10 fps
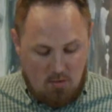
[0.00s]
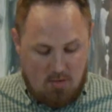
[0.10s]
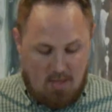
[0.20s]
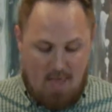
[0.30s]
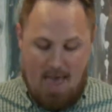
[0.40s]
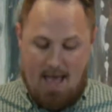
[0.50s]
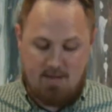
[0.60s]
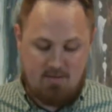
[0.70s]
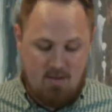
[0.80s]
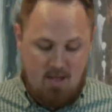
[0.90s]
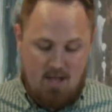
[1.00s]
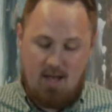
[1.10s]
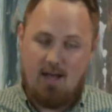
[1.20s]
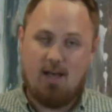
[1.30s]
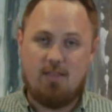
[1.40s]
looking at
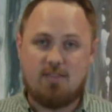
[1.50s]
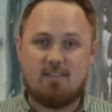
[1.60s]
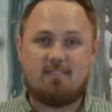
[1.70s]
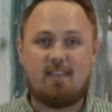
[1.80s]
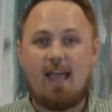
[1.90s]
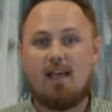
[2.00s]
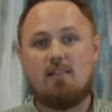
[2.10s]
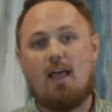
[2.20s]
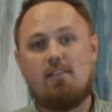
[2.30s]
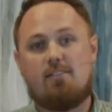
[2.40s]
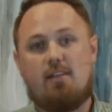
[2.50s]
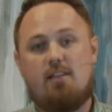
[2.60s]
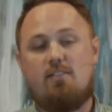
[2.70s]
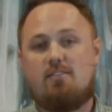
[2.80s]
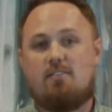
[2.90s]
the second lesson
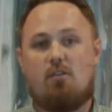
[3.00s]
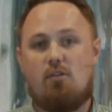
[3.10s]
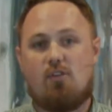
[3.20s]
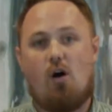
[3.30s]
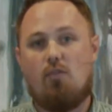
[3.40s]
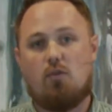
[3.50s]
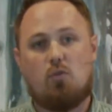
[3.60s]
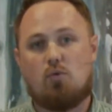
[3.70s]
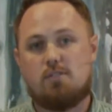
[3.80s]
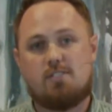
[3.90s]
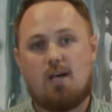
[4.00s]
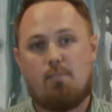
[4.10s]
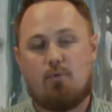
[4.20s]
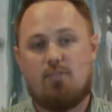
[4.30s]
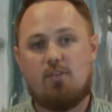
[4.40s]
in the series on the Lord's
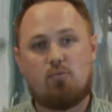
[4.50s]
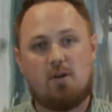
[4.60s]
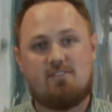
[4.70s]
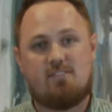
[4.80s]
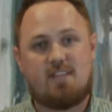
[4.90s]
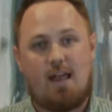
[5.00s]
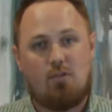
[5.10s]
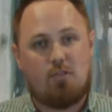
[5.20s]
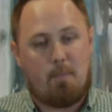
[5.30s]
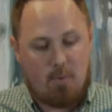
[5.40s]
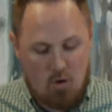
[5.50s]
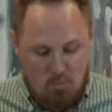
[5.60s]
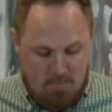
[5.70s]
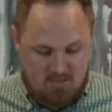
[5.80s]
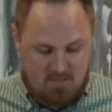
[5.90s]
Supper. And this one is entitled The
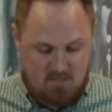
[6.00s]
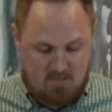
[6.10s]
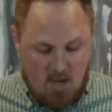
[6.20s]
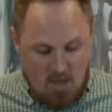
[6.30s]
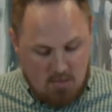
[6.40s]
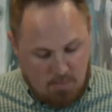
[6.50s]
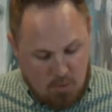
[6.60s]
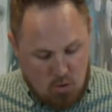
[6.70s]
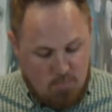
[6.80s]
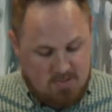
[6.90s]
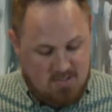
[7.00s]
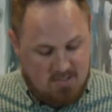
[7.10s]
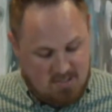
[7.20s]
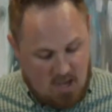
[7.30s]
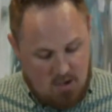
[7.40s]
Purposes
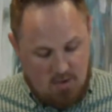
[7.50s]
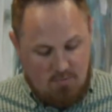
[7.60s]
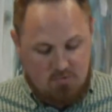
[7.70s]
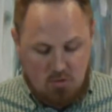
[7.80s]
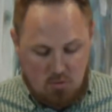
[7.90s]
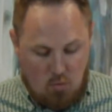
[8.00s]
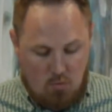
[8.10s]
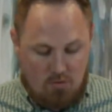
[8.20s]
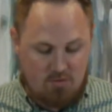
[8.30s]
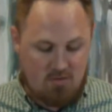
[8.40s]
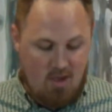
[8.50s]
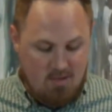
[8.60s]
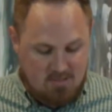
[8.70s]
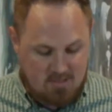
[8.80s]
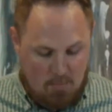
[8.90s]
of the Lord's
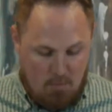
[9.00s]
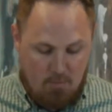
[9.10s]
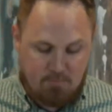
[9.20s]
Supper.